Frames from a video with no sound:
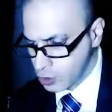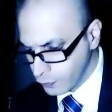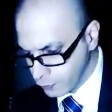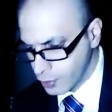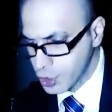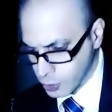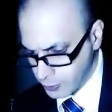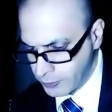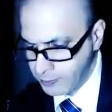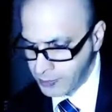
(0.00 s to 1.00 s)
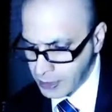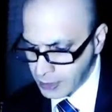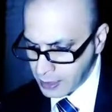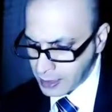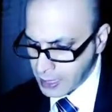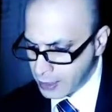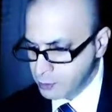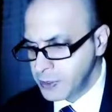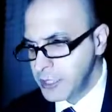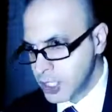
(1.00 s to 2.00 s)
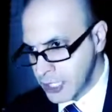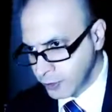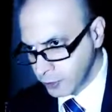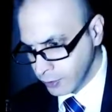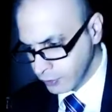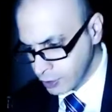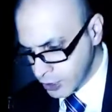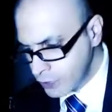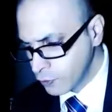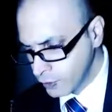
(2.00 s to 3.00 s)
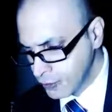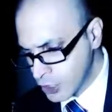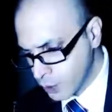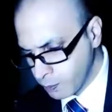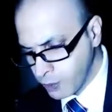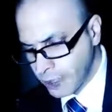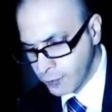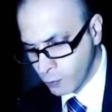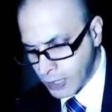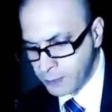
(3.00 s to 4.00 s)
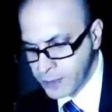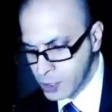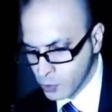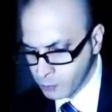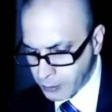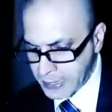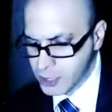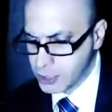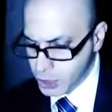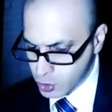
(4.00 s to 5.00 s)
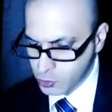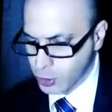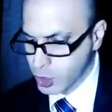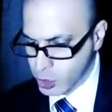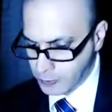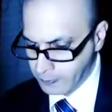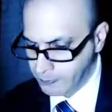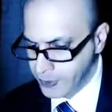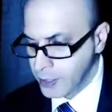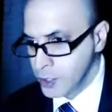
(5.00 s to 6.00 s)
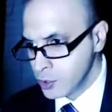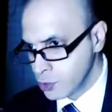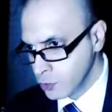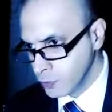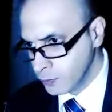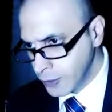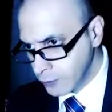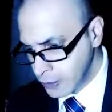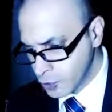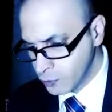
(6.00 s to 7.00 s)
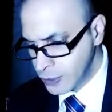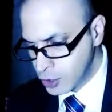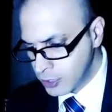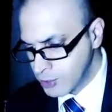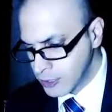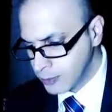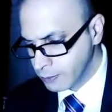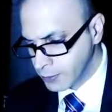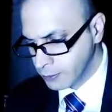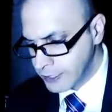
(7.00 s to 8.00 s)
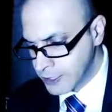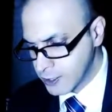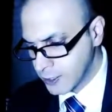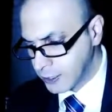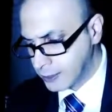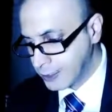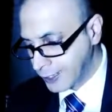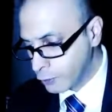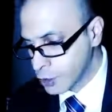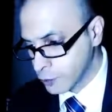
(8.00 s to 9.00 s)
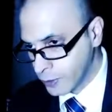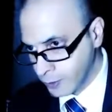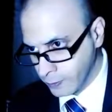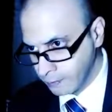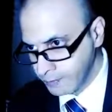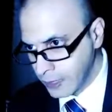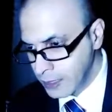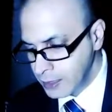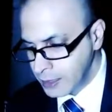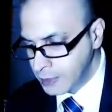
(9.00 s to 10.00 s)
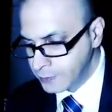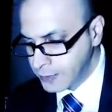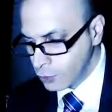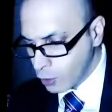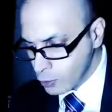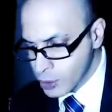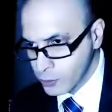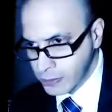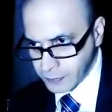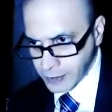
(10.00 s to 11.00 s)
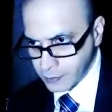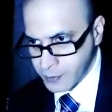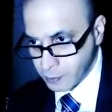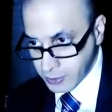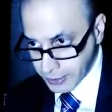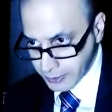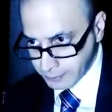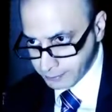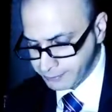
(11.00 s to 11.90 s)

of Russia had been secretly supplying weapons of mass destruction to various regimes in the Middle East and elsewhere. They'd also developed a plan